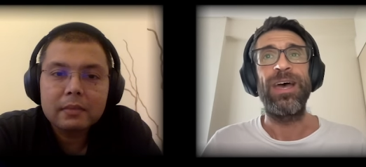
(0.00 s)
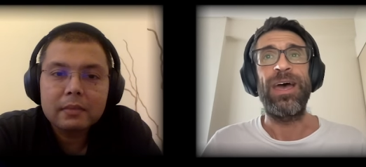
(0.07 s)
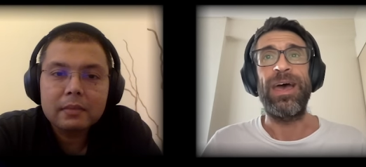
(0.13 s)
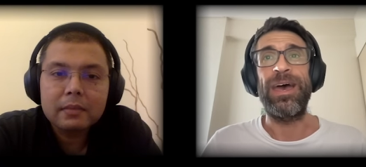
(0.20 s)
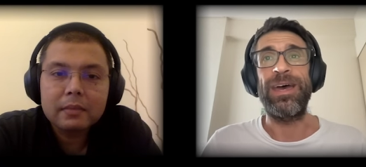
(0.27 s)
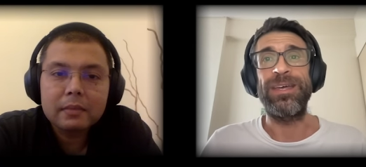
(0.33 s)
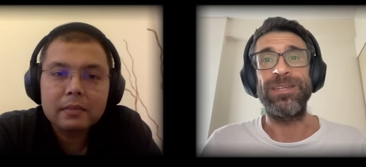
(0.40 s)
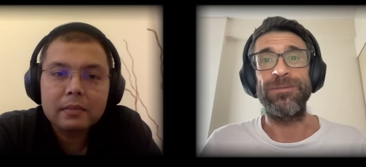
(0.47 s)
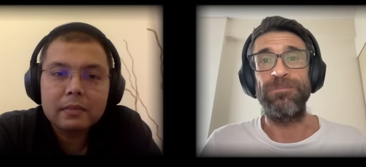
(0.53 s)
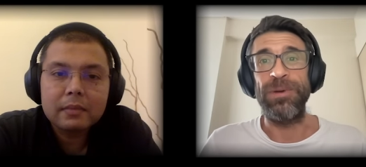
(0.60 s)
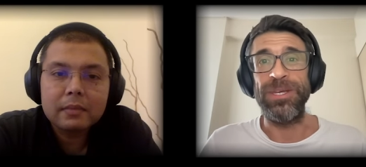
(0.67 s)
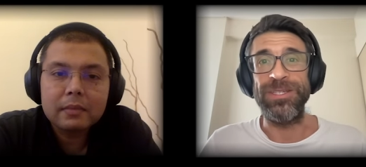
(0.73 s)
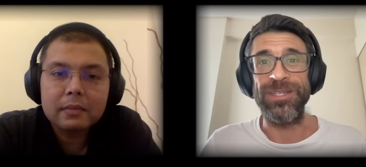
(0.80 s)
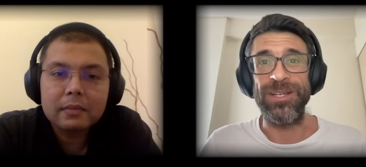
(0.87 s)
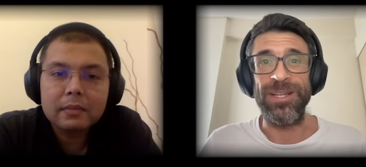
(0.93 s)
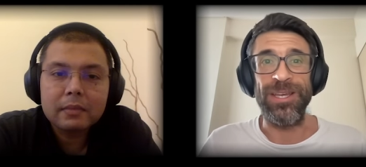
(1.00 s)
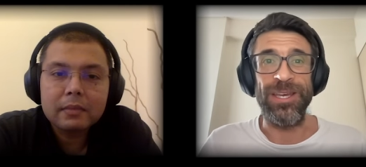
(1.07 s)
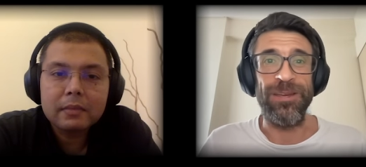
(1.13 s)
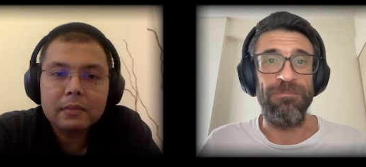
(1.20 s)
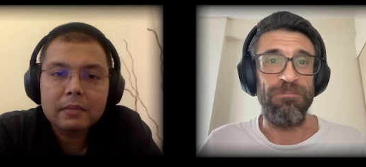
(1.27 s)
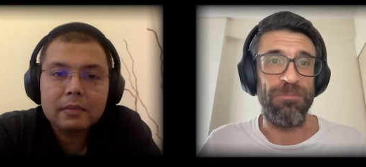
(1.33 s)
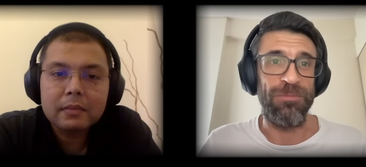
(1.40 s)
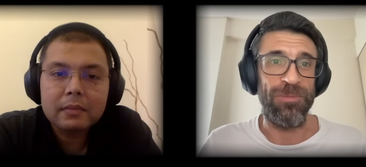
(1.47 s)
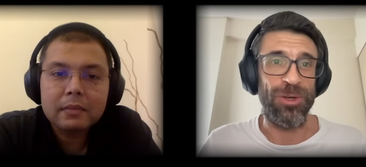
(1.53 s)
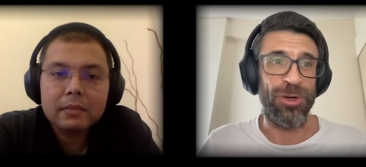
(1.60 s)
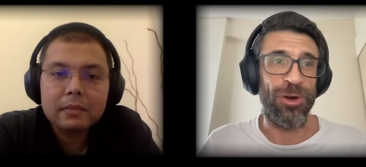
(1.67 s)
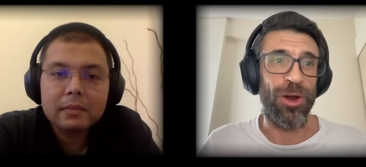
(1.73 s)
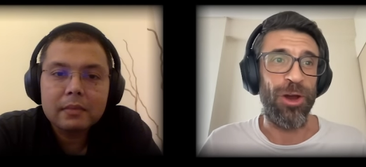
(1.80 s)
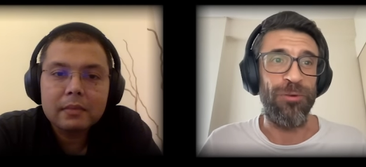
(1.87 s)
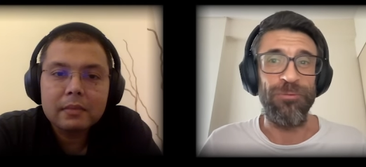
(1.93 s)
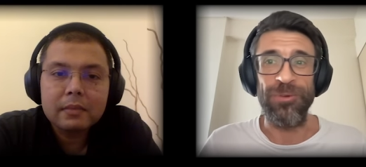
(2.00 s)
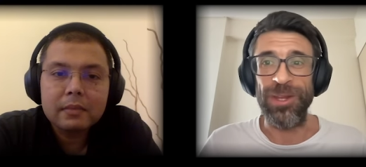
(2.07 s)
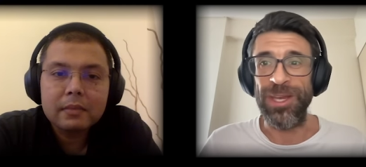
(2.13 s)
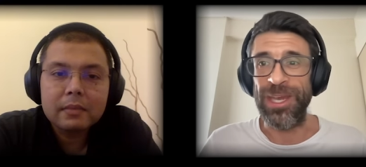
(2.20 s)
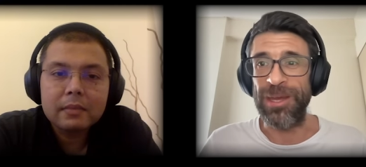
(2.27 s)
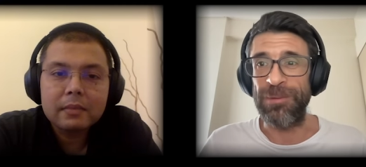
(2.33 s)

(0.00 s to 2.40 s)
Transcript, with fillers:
Speaker 1: and basically, you know, hopefully